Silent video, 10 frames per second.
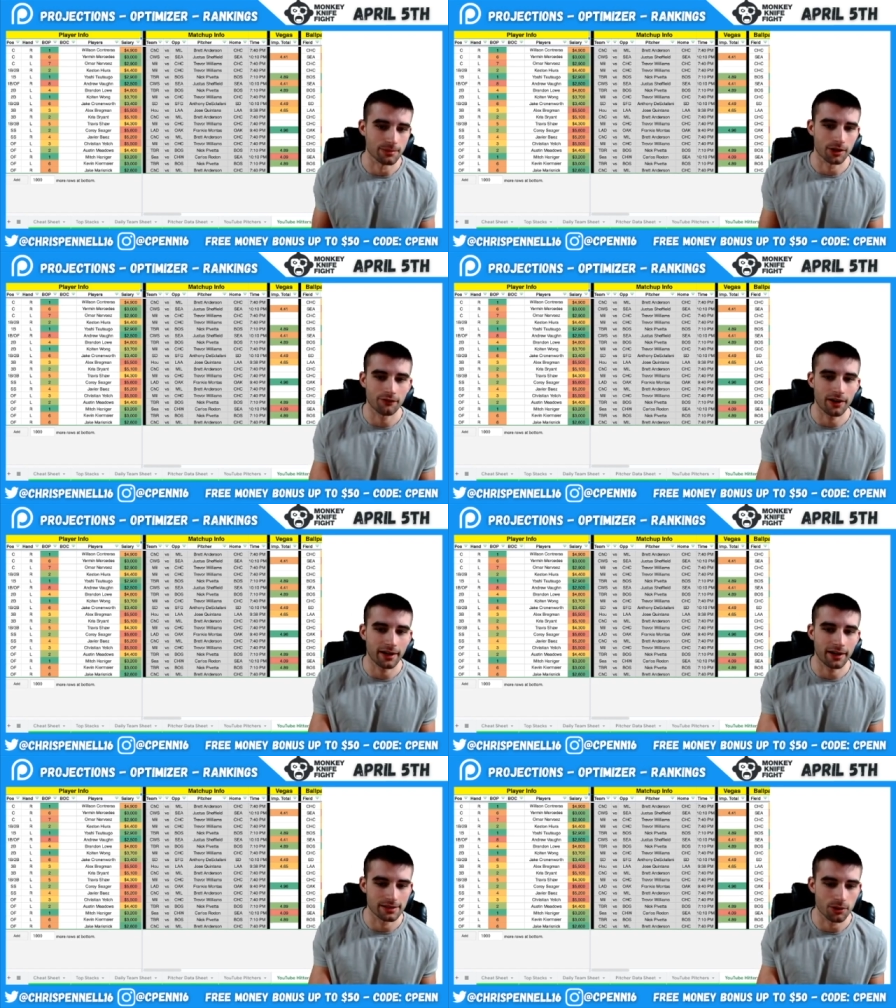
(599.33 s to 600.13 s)
But
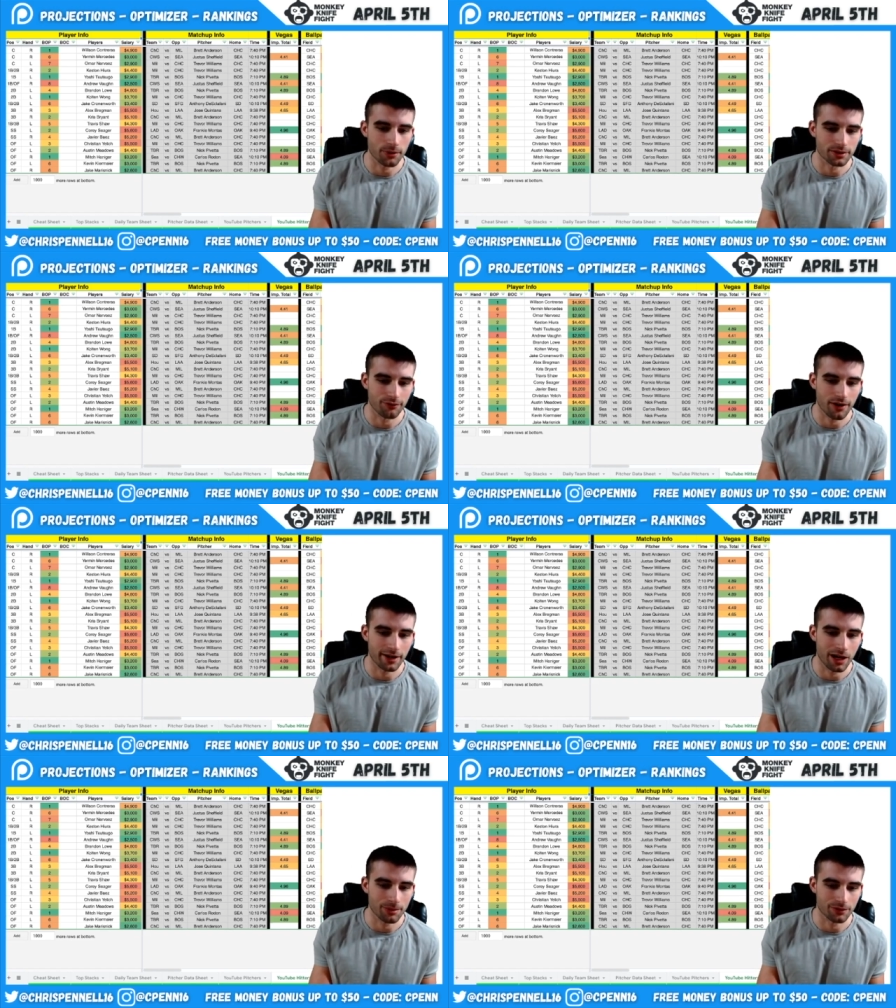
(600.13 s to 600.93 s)
Narvaez is always a
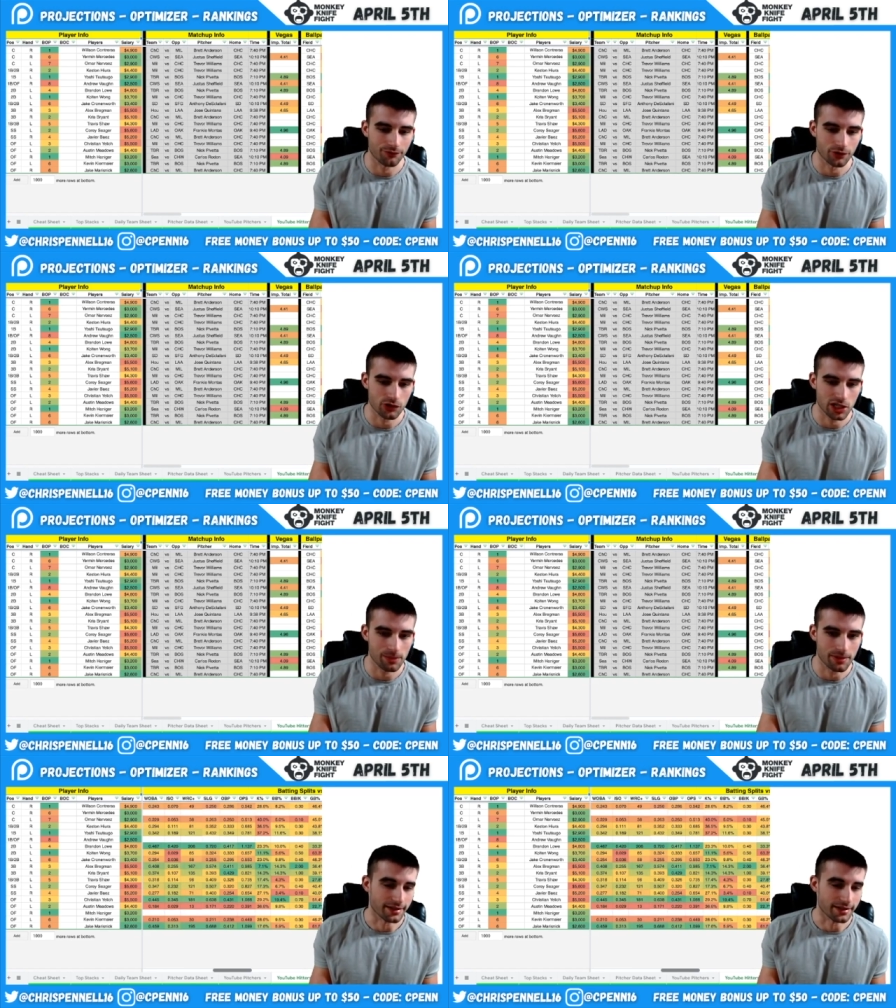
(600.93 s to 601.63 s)
fine option for cheap.